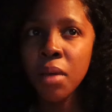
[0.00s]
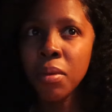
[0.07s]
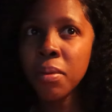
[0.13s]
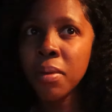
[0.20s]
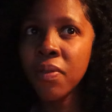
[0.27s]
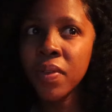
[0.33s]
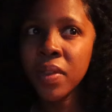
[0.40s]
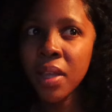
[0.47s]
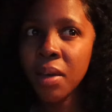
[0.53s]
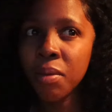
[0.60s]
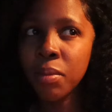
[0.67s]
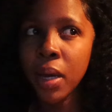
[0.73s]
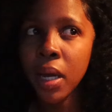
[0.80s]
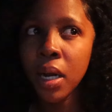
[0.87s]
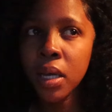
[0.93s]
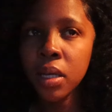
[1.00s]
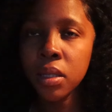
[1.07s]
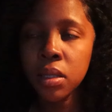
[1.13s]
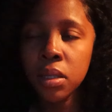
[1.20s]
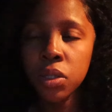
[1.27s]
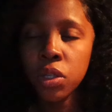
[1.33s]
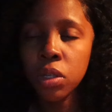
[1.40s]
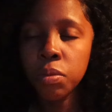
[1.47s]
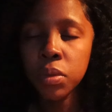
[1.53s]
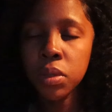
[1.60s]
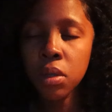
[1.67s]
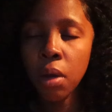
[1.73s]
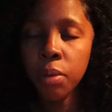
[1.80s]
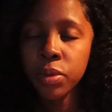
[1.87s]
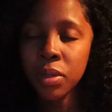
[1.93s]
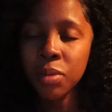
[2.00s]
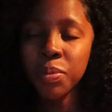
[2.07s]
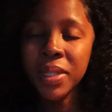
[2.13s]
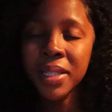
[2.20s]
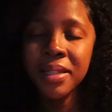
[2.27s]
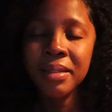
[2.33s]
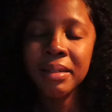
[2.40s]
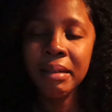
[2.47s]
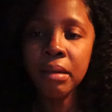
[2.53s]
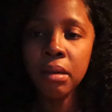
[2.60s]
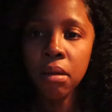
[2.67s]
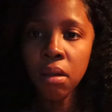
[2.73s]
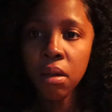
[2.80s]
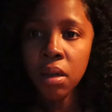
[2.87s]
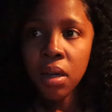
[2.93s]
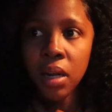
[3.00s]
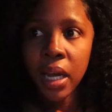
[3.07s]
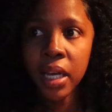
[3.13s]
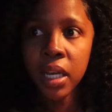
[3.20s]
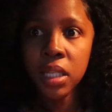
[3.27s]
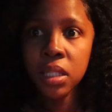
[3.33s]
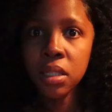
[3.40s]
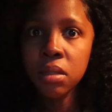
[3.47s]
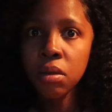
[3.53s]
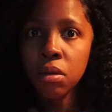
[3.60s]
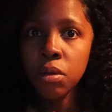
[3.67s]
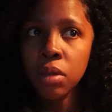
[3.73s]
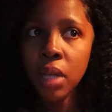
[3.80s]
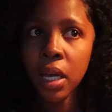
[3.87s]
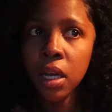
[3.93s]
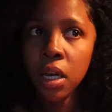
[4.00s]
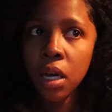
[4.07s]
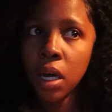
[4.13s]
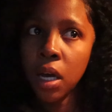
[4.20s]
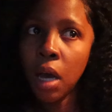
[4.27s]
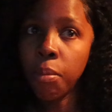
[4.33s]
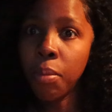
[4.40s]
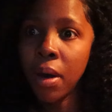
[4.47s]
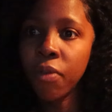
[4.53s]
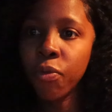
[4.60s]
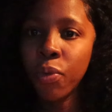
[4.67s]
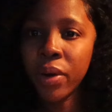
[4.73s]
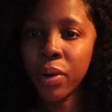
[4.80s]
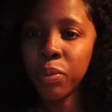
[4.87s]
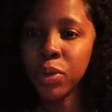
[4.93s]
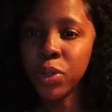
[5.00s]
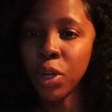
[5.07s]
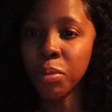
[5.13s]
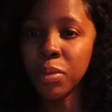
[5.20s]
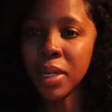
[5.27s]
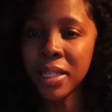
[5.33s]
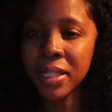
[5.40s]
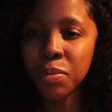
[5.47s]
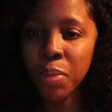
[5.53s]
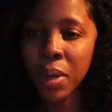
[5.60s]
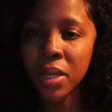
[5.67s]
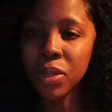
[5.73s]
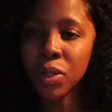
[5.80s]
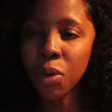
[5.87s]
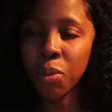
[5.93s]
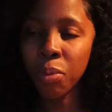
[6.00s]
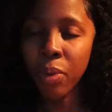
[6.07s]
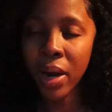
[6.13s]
maybe even there I'm buying like the cheapest option, but still, like it's still like above what I would normally spend on